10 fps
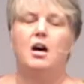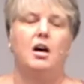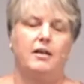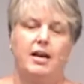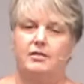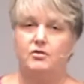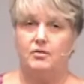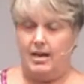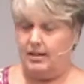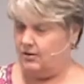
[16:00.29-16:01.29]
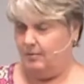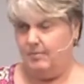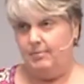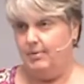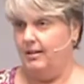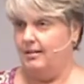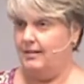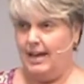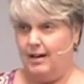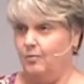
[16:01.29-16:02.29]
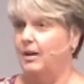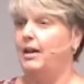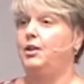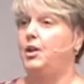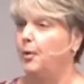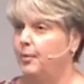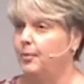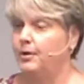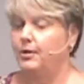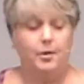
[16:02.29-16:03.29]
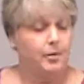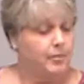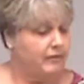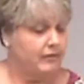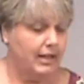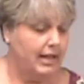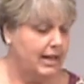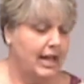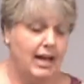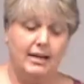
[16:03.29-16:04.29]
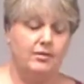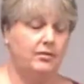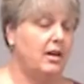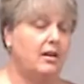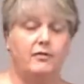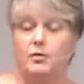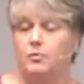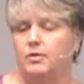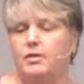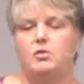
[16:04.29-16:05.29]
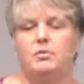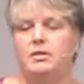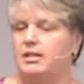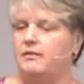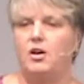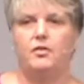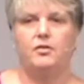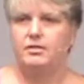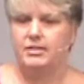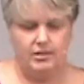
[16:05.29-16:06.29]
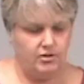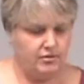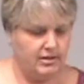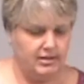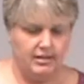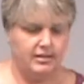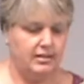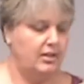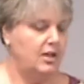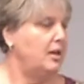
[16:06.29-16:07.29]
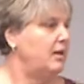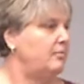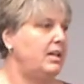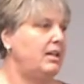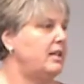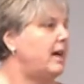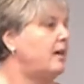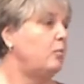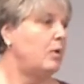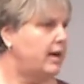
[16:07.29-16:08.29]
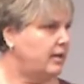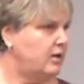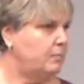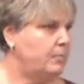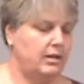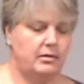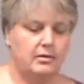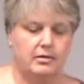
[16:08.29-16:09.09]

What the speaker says: our answer actually may be an outright no. No, Reverend Laine, I do not feel worthy to receive all those things you just listed. Being that wide open